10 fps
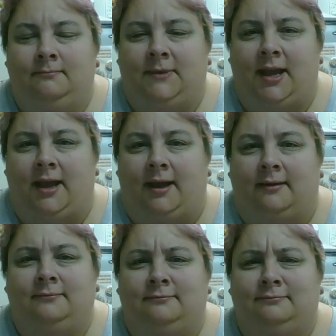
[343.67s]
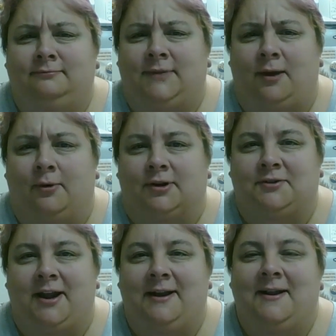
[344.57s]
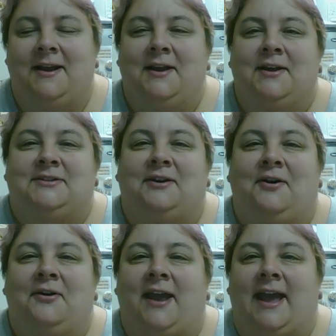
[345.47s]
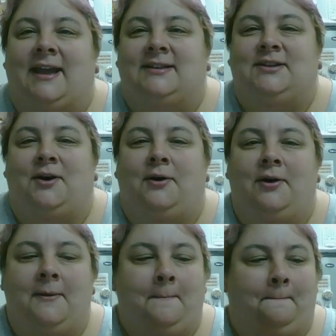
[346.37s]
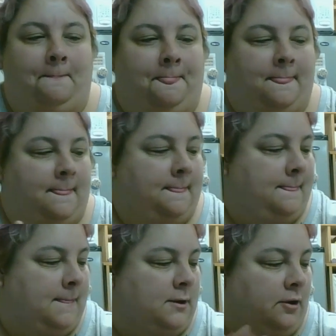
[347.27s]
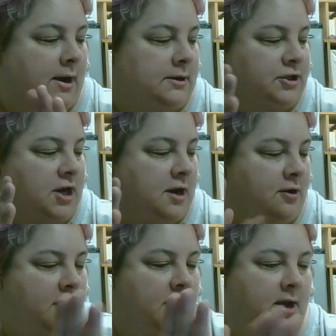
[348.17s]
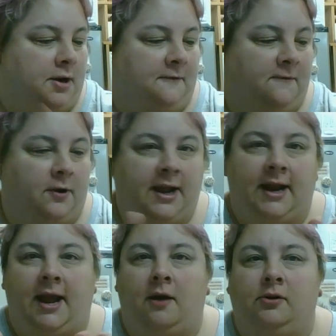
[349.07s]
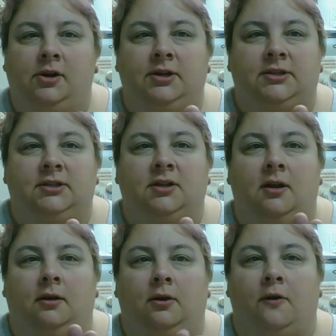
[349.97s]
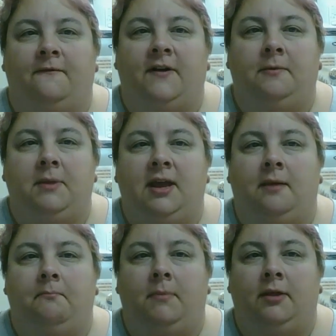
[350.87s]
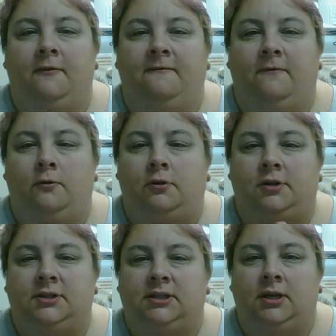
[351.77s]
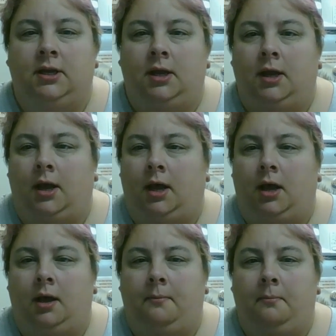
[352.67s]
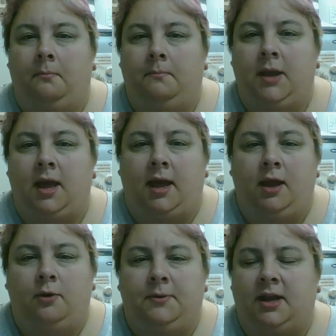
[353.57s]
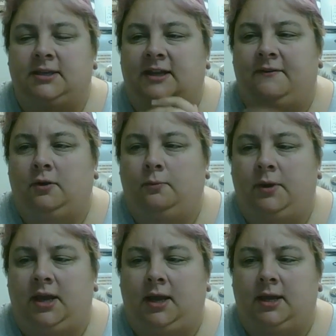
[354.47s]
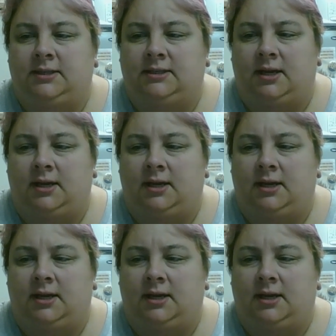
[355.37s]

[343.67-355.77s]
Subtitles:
yeah, that works, right? So, okay, so Crown Chakra, 148 hours. GoFundMe at Mother Fools. Yeah, I hope you guys have a good week. It's